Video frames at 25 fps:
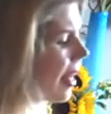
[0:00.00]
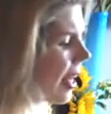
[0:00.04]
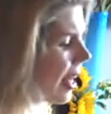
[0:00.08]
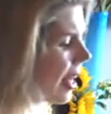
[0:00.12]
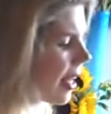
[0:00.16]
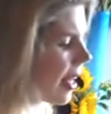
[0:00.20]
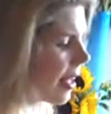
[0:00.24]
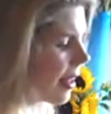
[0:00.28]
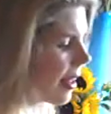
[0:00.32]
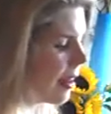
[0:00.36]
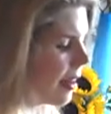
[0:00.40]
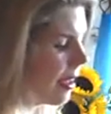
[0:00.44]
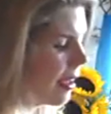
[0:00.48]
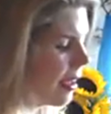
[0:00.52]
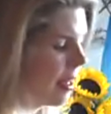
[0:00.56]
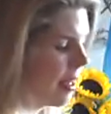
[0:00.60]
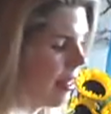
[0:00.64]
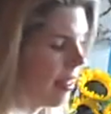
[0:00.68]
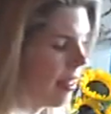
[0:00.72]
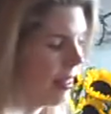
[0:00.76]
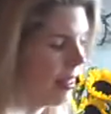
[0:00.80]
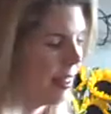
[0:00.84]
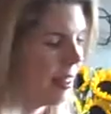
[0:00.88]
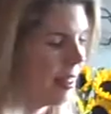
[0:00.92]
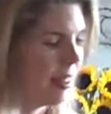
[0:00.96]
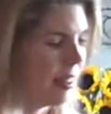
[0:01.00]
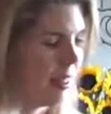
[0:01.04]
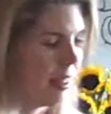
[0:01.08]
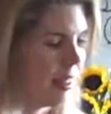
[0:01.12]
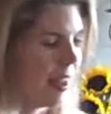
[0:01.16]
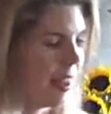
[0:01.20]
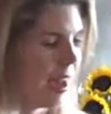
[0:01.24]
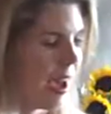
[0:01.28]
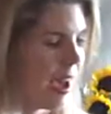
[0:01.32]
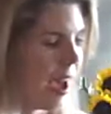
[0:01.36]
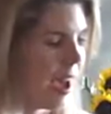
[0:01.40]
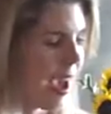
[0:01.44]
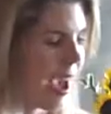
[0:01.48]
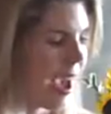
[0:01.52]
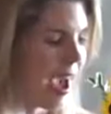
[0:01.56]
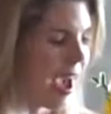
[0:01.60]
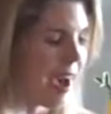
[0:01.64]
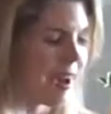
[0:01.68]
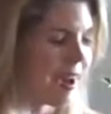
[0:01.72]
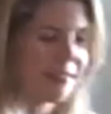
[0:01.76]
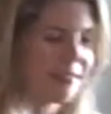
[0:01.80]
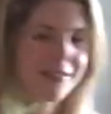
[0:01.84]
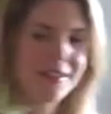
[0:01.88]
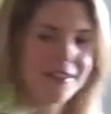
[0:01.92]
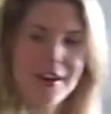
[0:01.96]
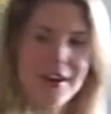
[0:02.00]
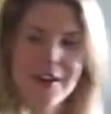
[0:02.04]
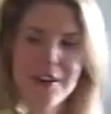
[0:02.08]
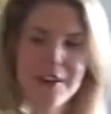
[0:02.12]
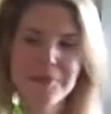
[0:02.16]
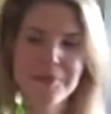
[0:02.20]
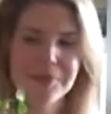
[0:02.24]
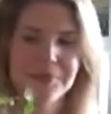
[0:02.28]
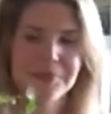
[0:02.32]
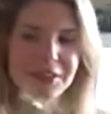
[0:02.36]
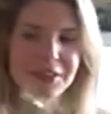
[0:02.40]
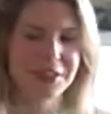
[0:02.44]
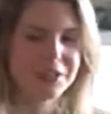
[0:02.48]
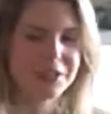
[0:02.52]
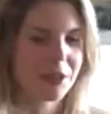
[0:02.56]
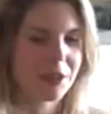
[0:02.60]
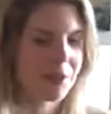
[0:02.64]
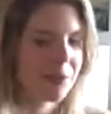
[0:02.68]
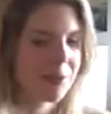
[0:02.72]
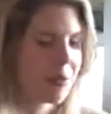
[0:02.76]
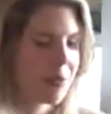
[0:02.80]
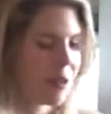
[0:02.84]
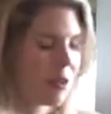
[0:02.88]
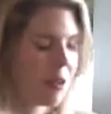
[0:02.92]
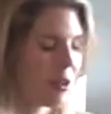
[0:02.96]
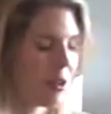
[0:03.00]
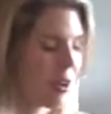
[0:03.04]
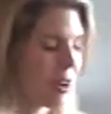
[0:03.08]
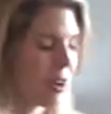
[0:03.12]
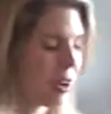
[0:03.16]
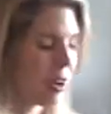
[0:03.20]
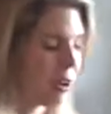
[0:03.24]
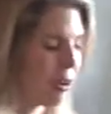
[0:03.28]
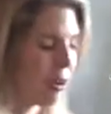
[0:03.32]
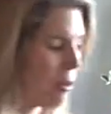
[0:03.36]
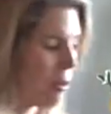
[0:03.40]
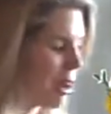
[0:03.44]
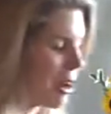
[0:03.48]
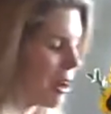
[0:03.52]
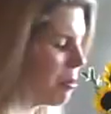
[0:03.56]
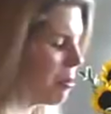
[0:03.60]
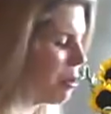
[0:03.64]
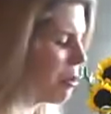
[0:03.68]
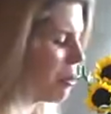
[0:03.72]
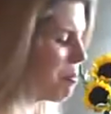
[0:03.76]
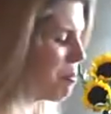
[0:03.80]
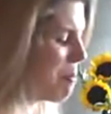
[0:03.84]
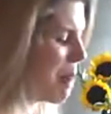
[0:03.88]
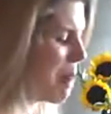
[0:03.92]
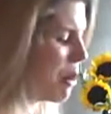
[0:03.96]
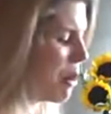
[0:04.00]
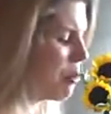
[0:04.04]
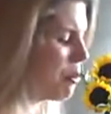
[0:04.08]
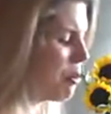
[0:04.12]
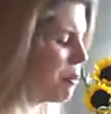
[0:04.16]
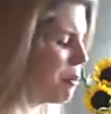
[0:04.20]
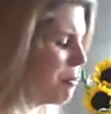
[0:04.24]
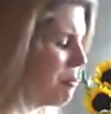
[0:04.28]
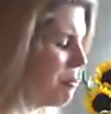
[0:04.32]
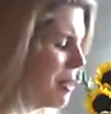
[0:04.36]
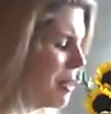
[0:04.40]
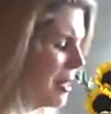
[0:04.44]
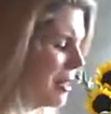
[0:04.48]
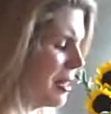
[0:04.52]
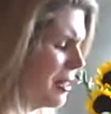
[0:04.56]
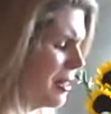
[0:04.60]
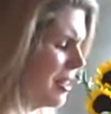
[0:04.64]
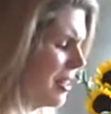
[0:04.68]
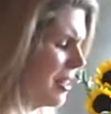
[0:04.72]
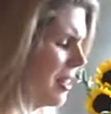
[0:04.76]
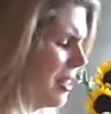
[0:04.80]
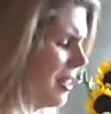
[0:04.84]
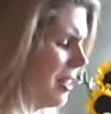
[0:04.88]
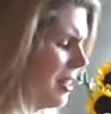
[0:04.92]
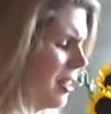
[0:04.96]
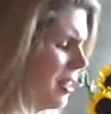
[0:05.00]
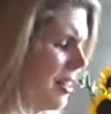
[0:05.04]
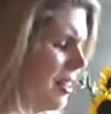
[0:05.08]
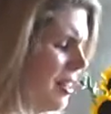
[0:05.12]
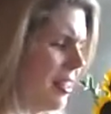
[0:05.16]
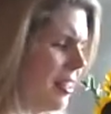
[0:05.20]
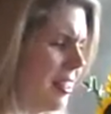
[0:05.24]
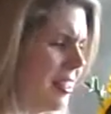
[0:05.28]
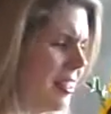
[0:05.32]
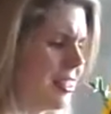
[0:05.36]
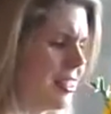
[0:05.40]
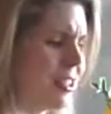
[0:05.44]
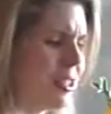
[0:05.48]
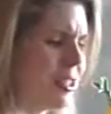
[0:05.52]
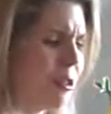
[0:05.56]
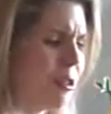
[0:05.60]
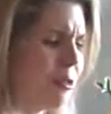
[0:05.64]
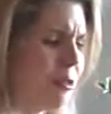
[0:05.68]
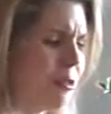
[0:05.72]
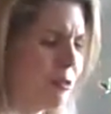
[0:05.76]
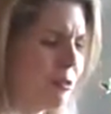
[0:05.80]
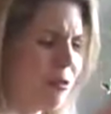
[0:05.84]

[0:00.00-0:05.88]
then I have some incredible mountain mint. So